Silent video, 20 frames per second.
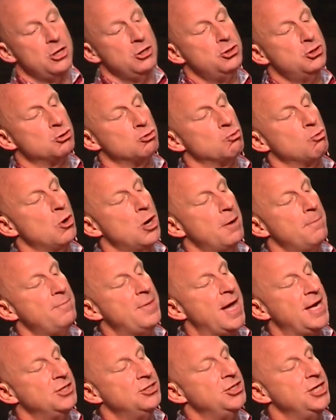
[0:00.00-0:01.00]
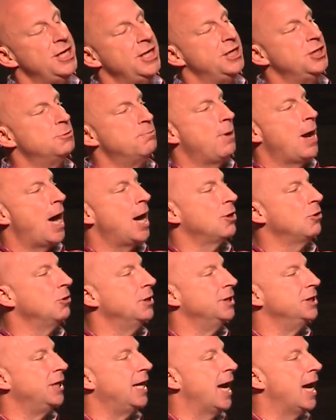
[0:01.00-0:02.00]
just rub that genie's bottle
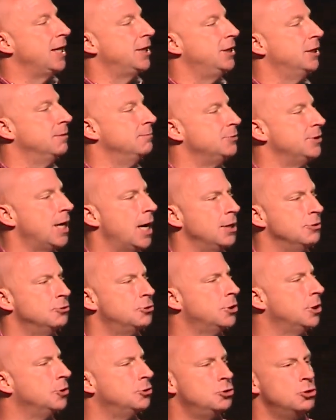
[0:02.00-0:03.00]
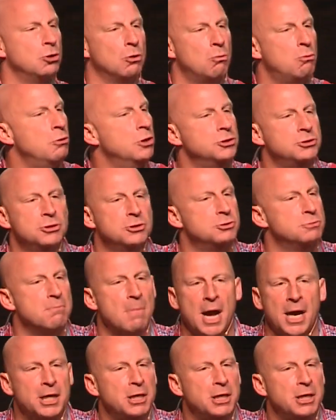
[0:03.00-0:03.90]
and God comes out and says, your wish is my